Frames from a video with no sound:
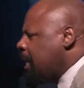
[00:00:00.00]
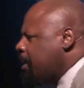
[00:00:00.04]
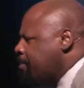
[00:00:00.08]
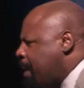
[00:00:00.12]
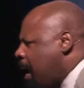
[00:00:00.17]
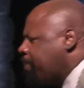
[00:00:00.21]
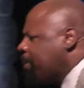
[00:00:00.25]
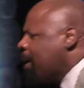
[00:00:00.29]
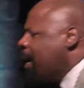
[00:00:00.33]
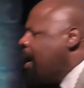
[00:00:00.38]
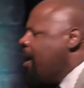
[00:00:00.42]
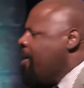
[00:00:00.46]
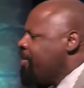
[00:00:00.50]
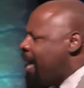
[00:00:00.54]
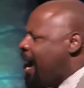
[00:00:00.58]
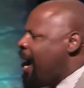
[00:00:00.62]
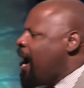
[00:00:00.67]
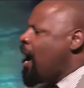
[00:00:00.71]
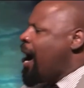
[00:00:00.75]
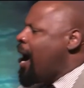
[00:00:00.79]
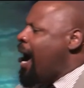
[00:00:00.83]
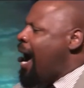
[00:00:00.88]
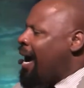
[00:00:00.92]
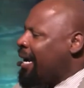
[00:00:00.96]
him up.
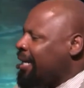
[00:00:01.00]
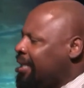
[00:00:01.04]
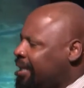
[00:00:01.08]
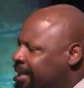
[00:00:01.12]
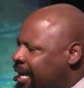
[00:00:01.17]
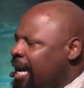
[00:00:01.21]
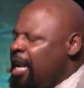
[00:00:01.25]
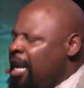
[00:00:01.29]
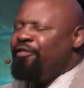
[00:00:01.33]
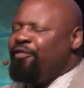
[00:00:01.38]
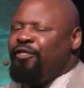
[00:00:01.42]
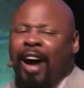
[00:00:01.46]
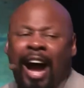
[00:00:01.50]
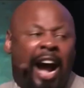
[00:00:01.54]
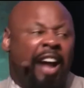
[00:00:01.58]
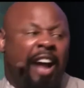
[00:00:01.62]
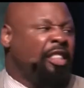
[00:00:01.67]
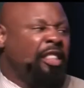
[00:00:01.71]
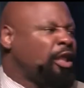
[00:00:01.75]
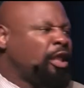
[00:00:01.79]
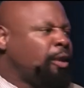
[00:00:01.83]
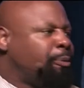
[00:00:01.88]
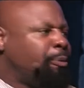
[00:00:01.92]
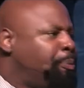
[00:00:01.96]
They're
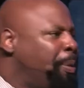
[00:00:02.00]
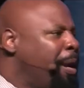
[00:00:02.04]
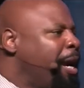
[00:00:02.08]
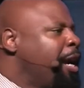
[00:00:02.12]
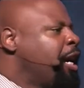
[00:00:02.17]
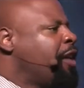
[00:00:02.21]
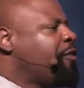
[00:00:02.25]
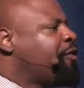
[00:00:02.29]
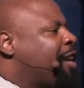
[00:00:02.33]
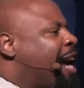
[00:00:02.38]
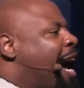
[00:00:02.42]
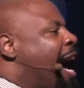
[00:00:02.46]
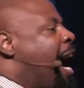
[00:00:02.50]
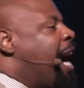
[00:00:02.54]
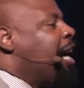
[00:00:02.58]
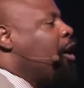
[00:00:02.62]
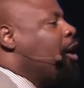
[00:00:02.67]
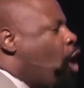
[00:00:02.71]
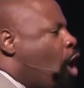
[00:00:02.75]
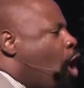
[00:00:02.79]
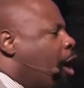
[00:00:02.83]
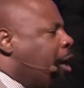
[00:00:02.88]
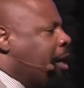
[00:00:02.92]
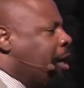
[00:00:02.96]
identifying the Spirit of God
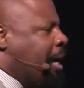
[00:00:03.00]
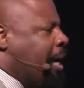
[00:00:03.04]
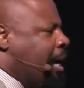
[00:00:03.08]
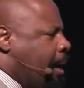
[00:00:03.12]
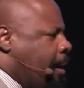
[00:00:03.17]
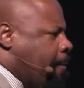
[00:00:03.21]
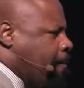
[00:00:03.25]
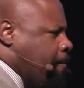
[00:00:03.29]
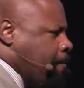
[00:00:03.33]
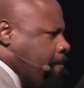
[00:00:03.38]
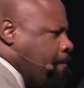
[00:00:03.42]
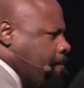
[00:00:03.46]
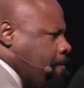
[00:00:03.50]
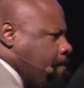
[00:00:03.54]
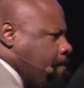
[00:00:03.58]
on him.